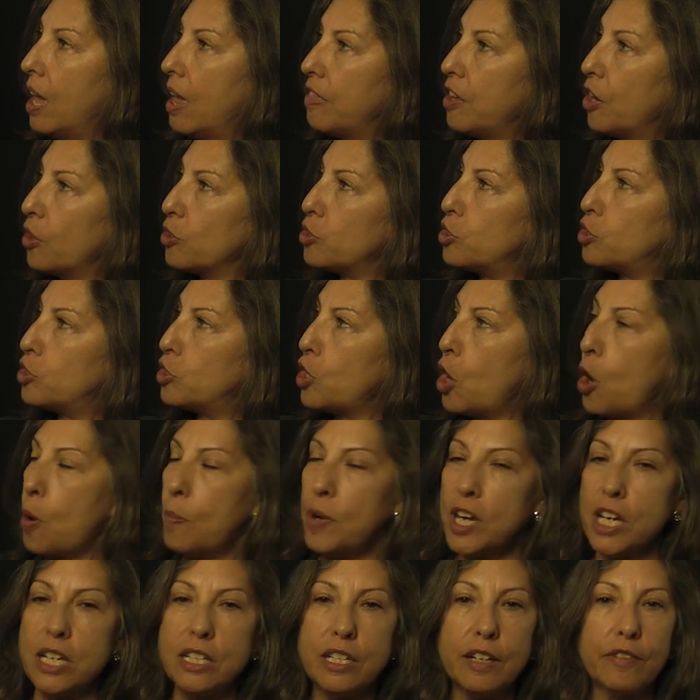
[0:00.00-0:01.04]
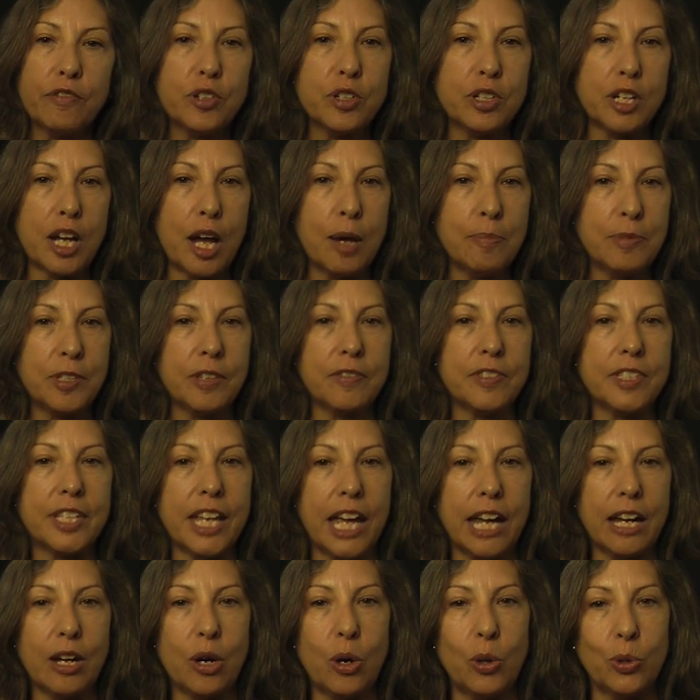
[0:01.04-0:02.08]
There are so many different types of
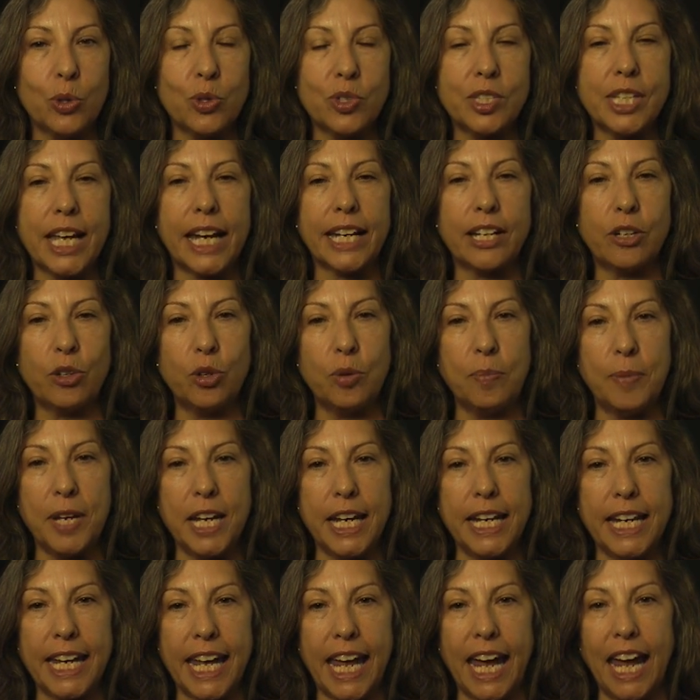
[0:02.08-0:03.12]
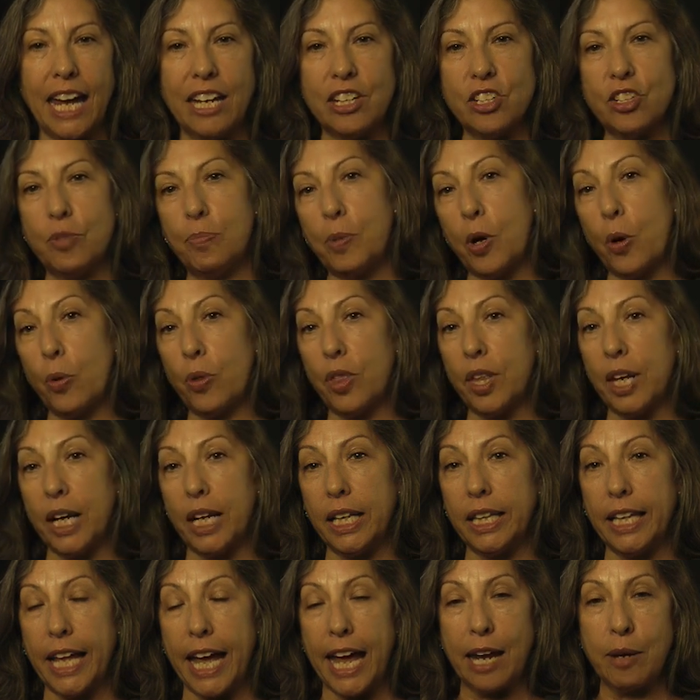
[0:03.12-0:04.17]
stakeholders that could be engaged, both in
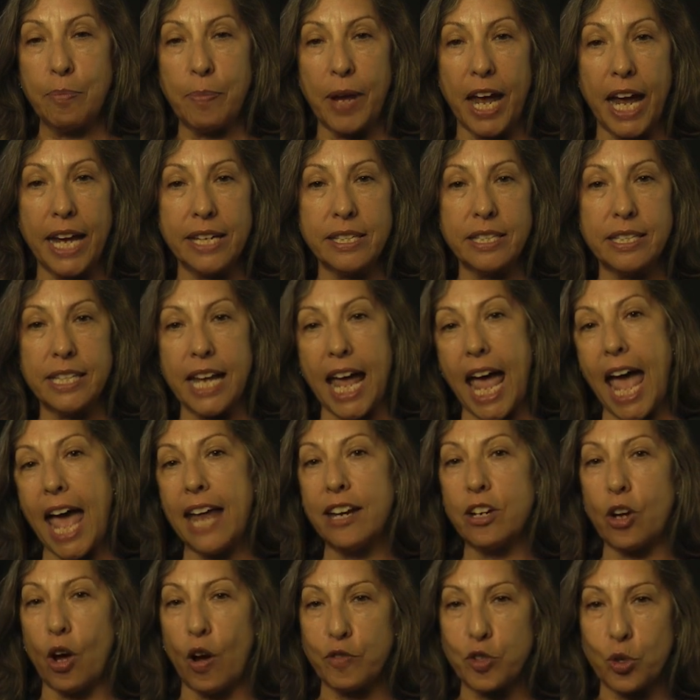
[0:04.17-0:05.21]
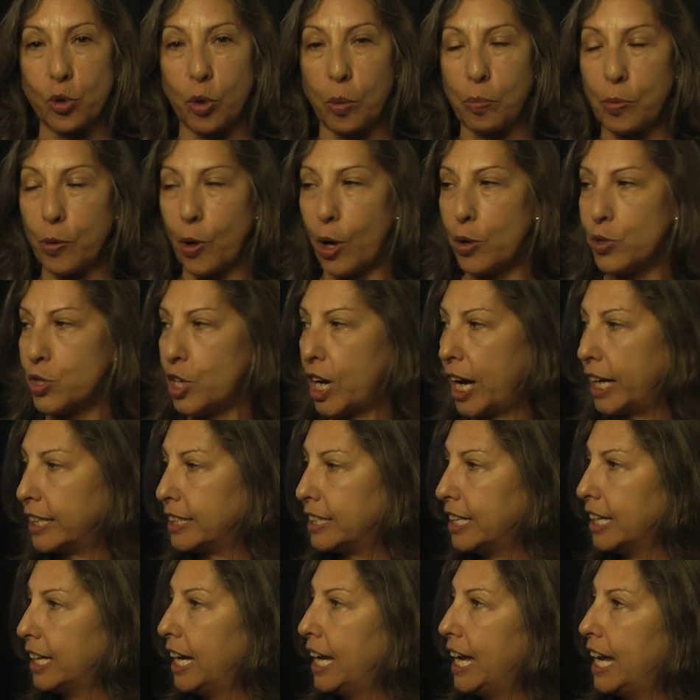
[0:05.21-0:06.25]
a land-based and offshore
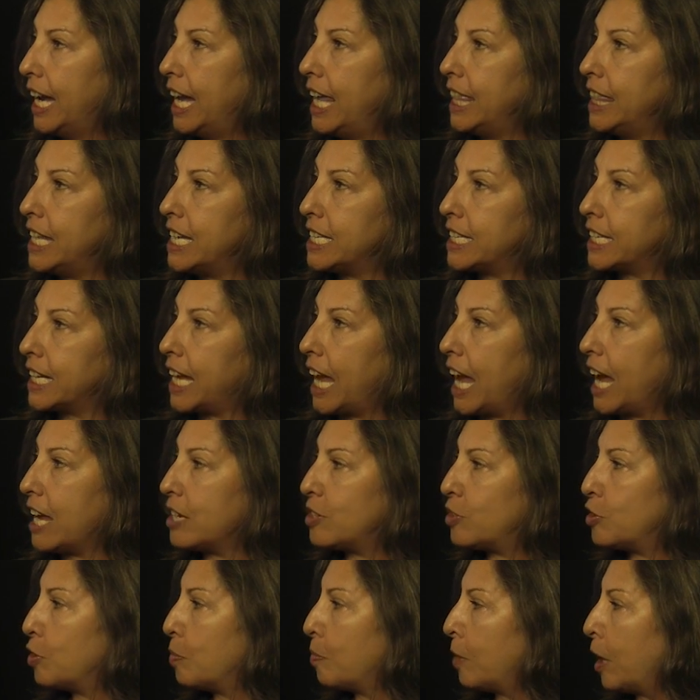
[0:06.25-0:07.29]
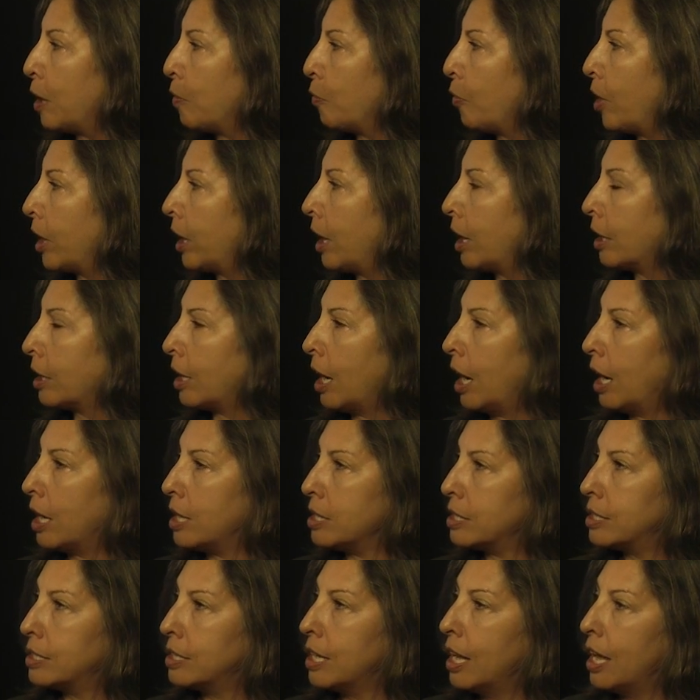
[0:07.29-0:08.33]
project. In this case, you might
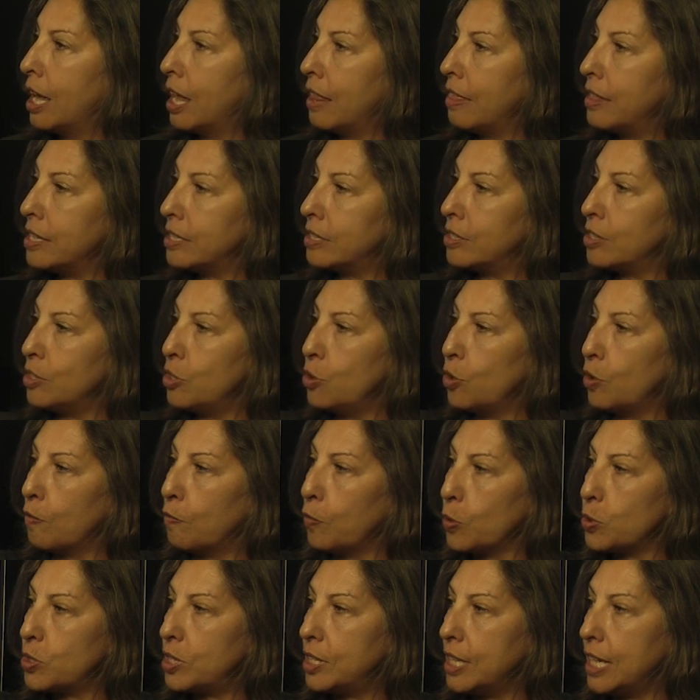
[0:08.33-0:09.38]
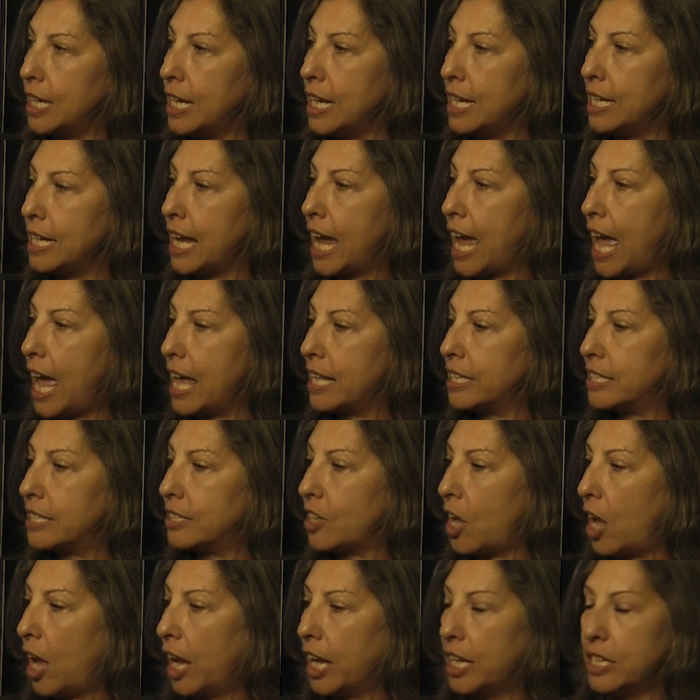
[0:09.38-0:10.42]
recognize the university and
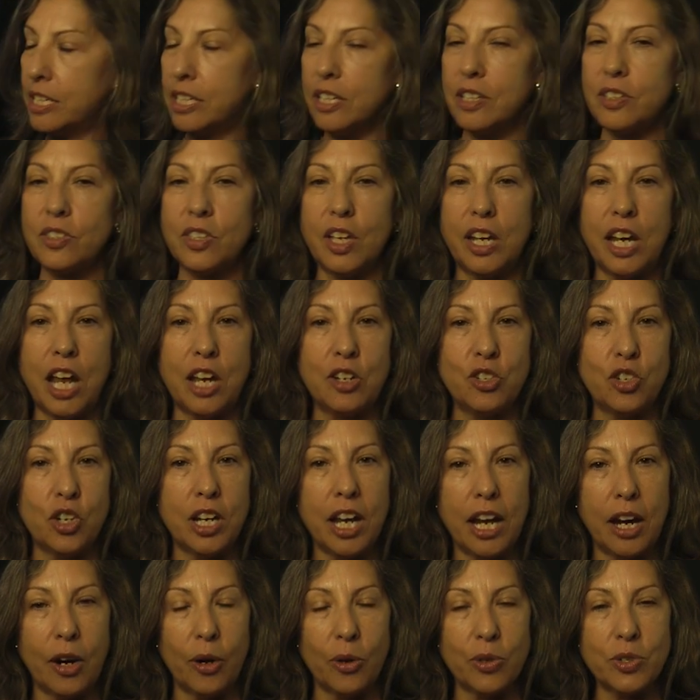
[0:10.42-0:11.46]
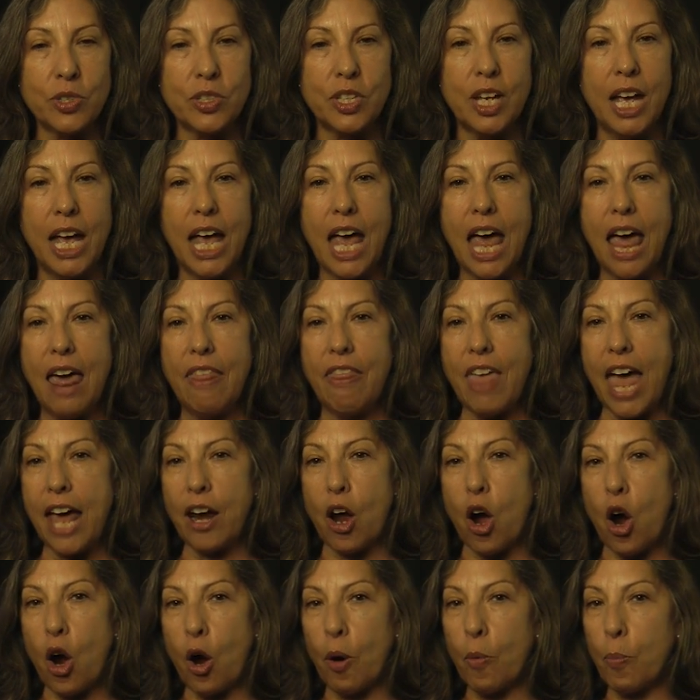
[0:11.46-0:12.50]
scientists and engineers
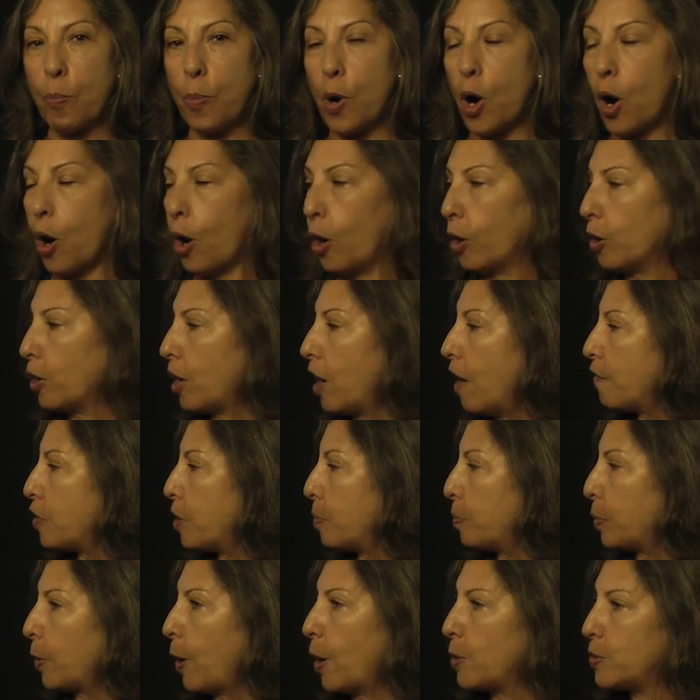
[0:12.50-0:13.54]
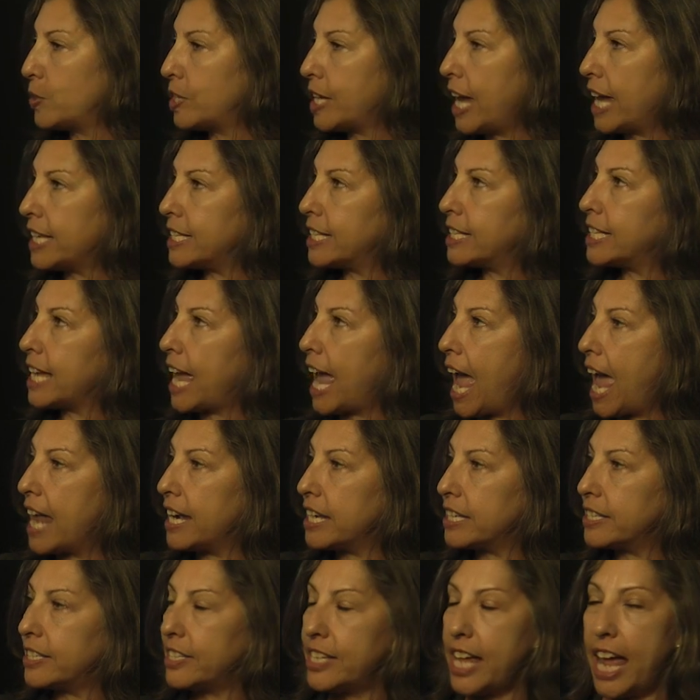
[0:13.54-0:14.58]
that are part of the process
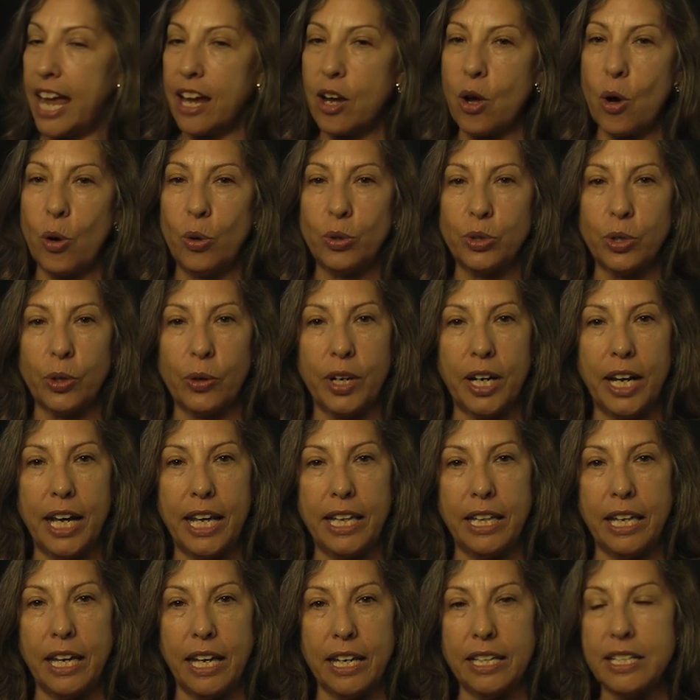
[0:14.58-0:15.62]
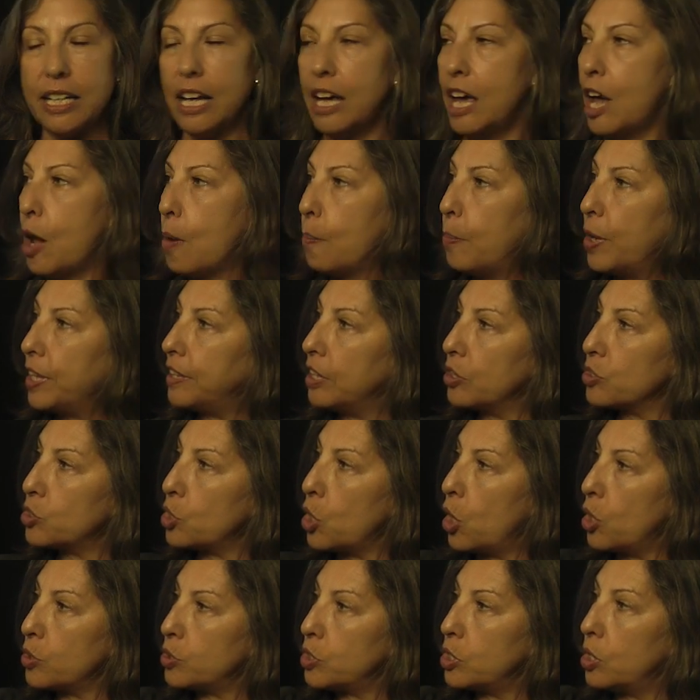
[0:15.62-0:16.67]
and a stakeholder in it. But there's
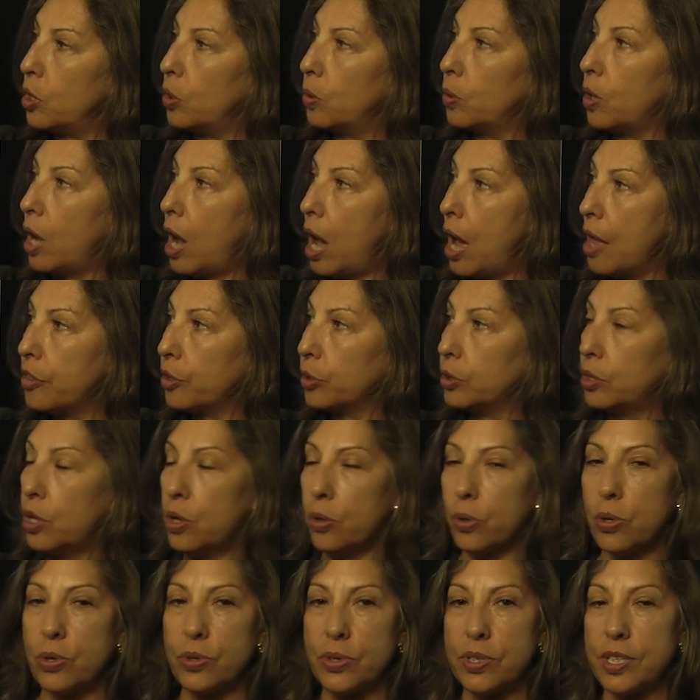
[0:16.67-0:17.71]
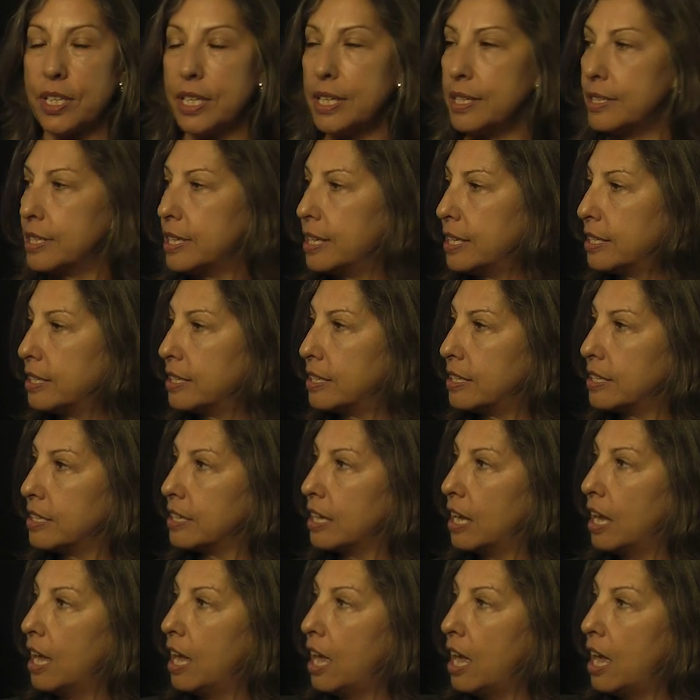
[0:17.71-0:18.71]
also other local citizens,